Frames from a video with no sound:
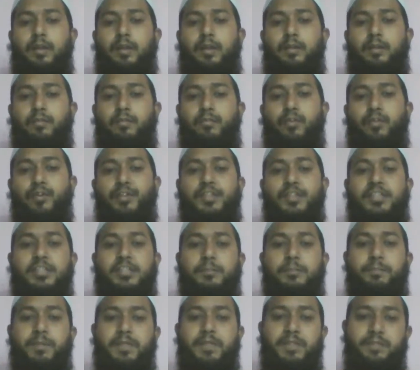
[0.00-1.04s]
not
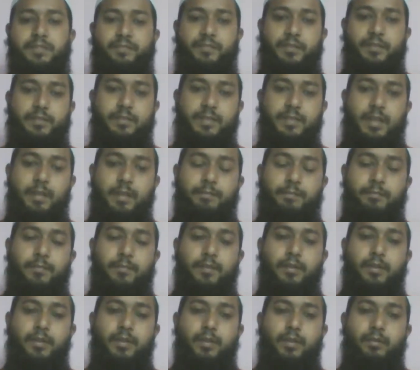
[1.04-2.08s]
specific time,
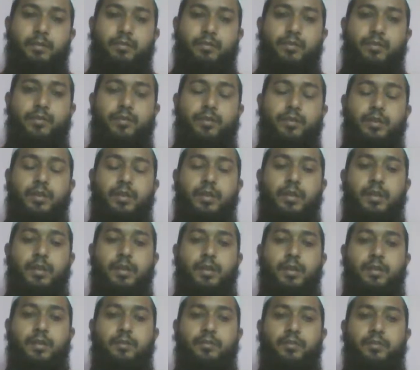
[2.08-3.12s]
not
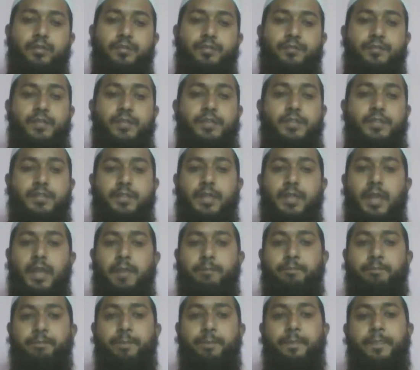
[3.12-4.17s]
a fixed
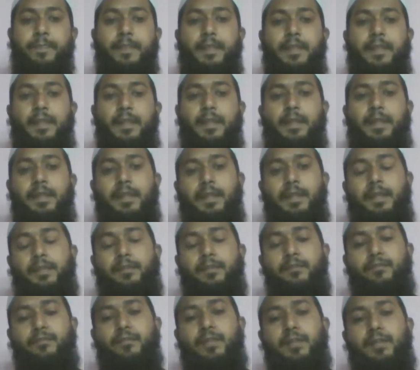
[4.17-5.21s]
time. It
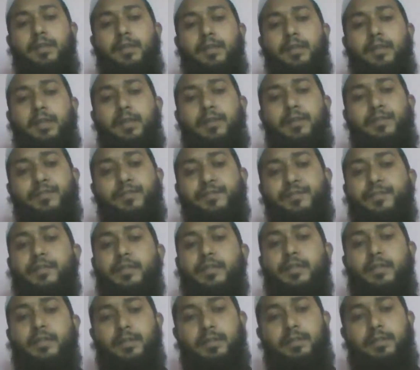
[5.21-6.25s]
will
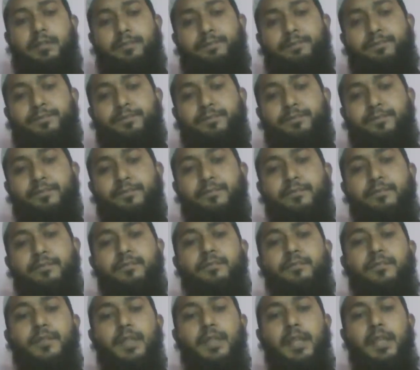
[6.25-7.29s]
differ
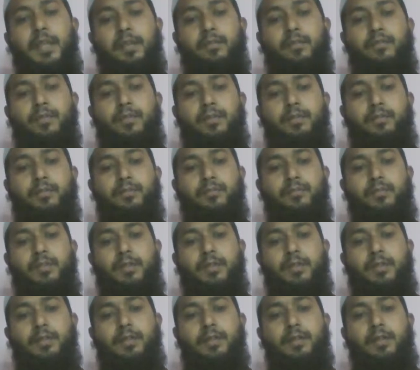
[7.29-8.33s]
according to
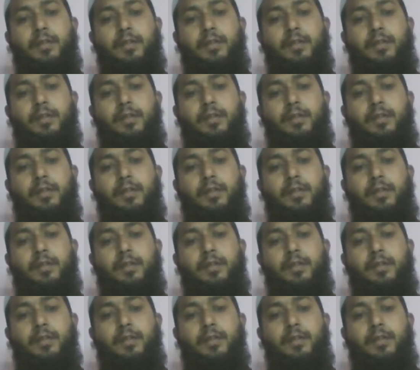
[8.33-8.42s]
the